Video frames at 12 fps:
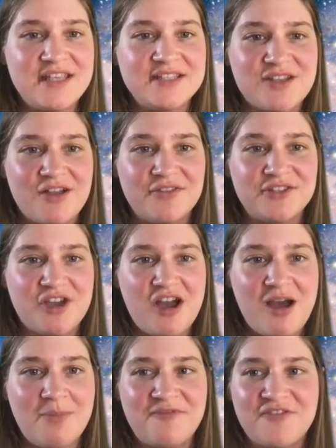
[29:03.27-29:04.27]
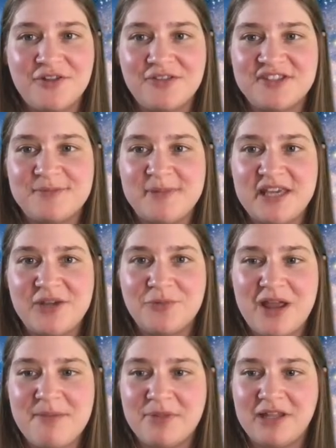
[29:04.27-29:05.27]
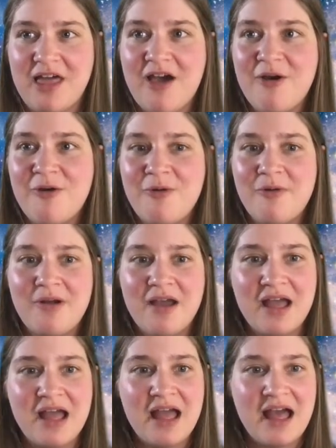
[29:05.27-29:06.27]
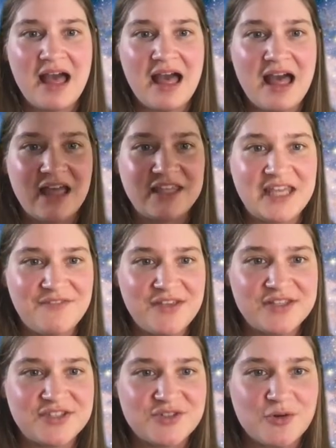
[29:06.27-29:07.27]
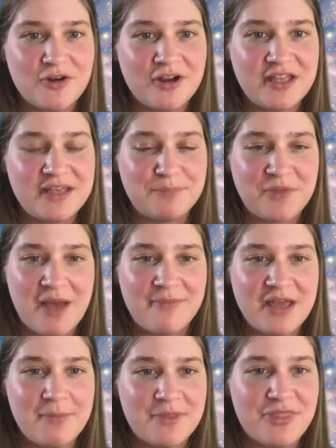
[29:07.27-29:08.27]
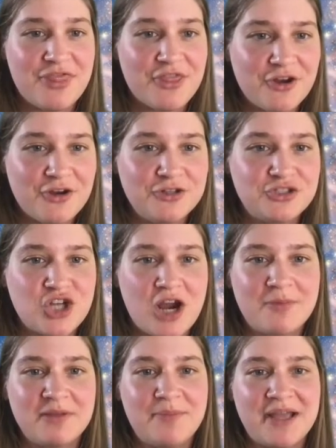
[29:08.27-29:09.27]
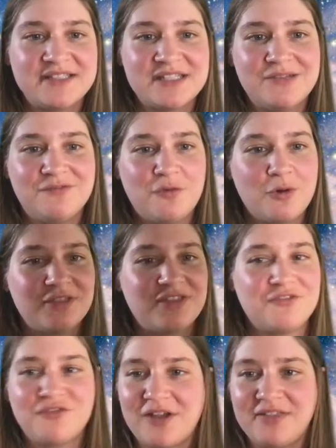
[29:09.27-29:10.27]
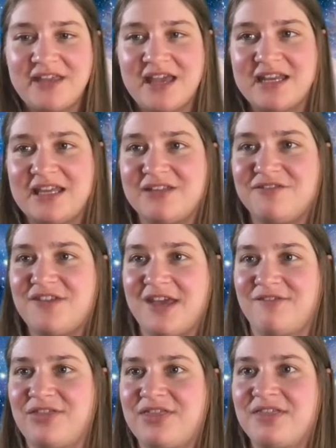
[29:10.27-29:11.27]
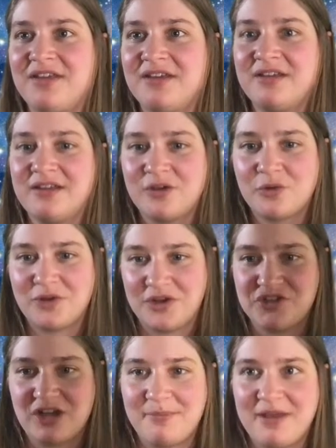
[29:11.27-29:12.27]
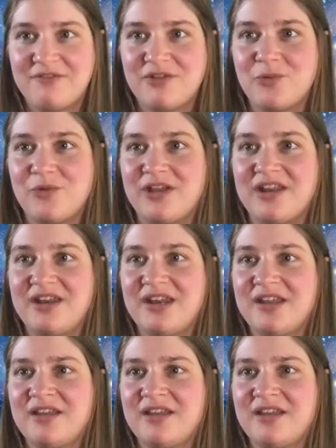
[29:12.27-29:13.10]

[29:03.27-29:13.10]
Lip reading: is on the top, Fearless Bee right below. Giving Stork coming up in 3rd, Charming Bison in 4th, and Friendly Eddie in 5th. Great job, everyone.